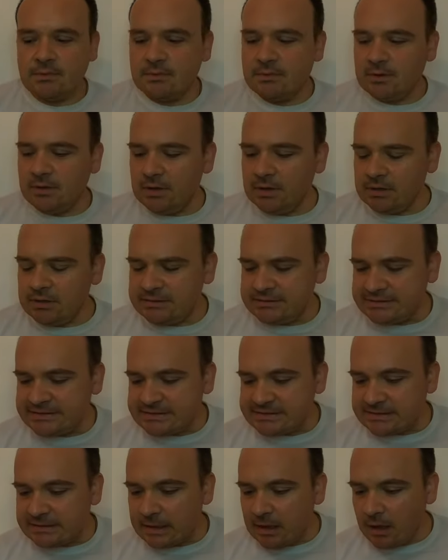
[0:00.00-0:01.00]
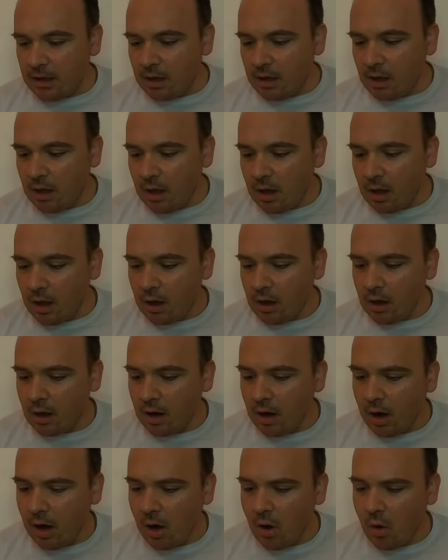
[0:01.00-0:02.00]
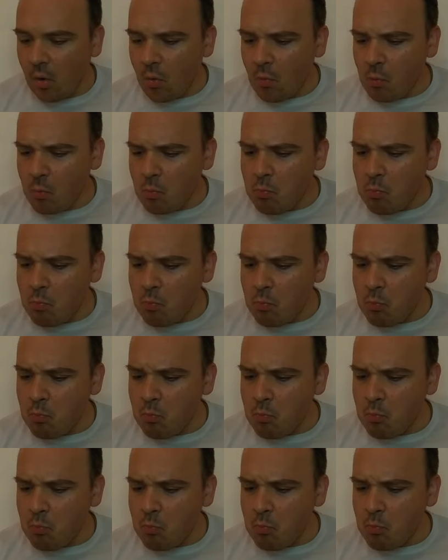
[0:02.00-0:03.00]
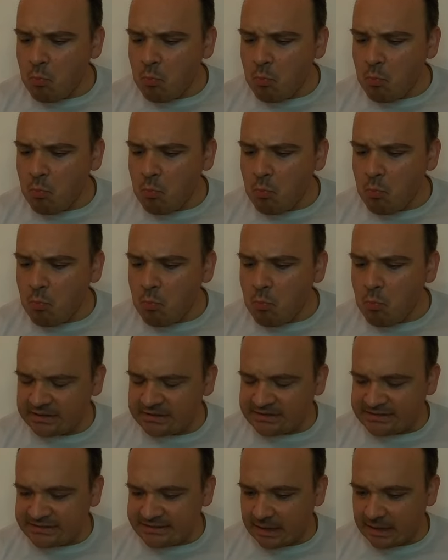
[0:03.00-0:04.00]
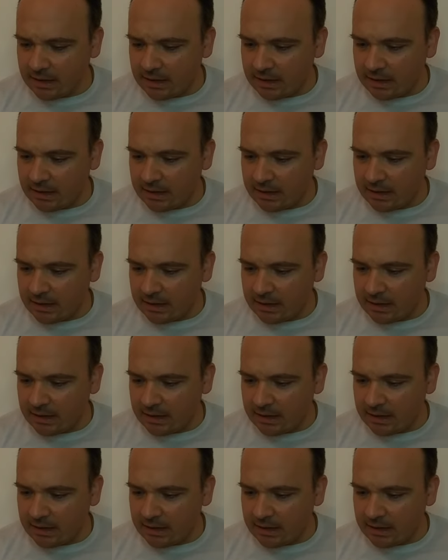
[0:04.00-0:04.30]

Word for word: It's a, uh, oh, it's a.